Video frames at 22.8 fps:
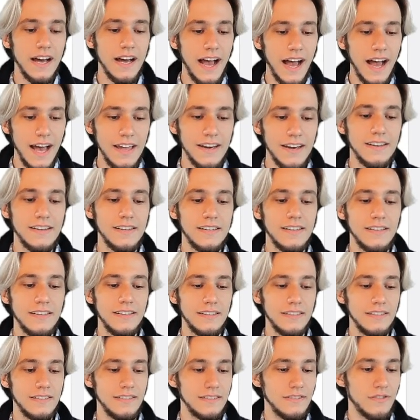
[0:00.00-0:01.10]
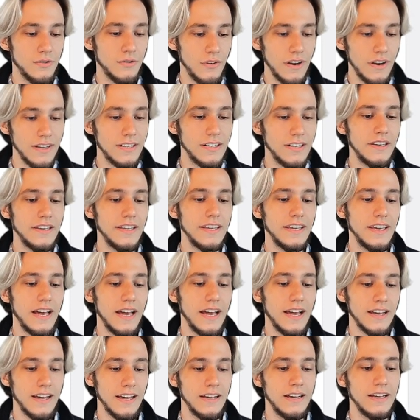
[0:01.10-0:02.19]
add directly
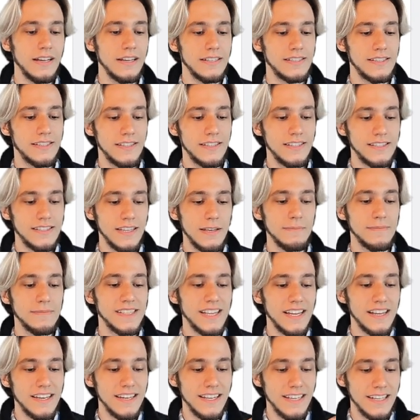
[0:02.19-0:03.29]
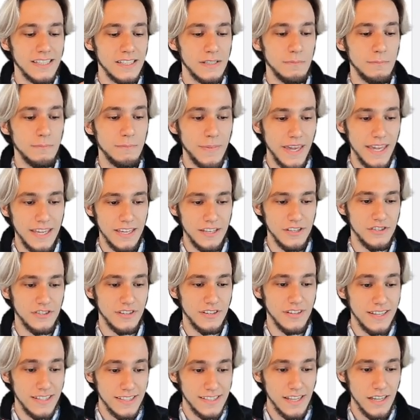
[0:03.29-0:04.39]
a system settings page
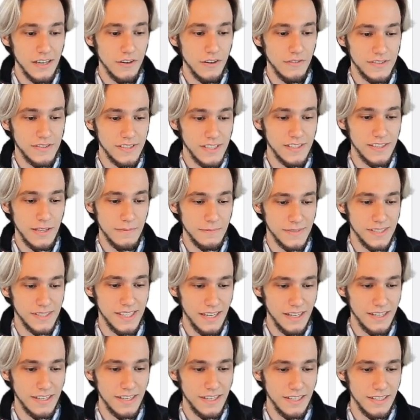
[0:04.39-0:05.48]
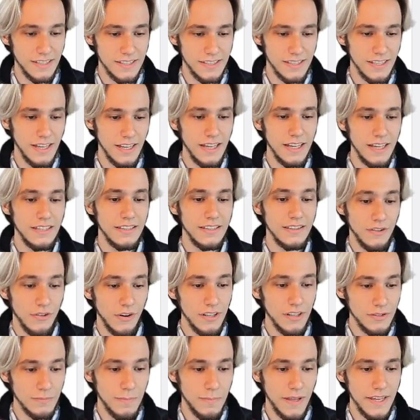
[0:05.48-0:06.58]
inside of system settings in the
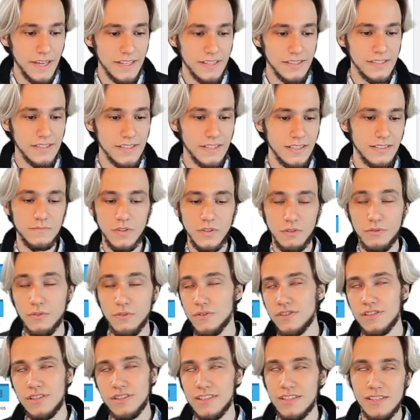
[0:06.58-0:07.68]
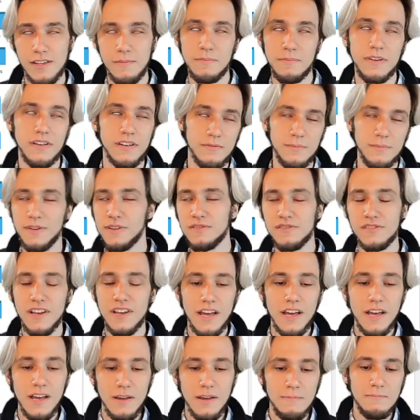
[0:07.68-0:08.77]
right place. Of course, it disappeared because
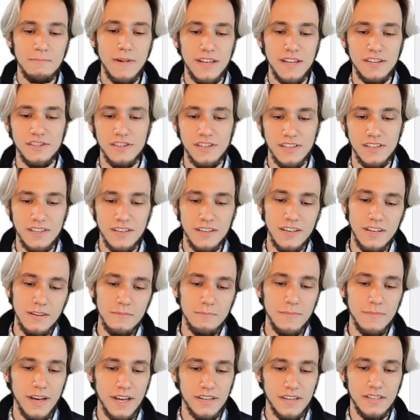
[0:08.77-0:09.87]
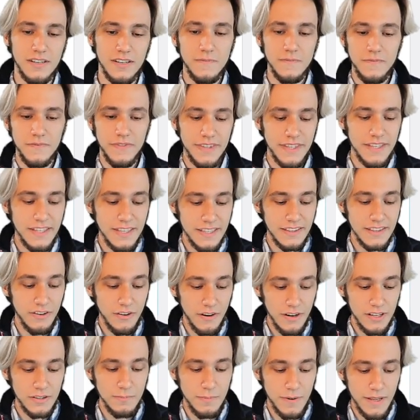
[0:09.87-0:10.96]
magic, but in the
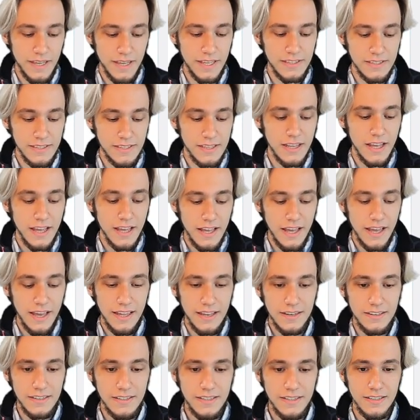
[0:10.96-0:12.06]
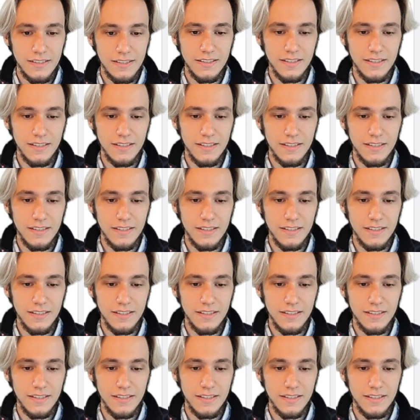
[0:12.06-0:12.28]
right place and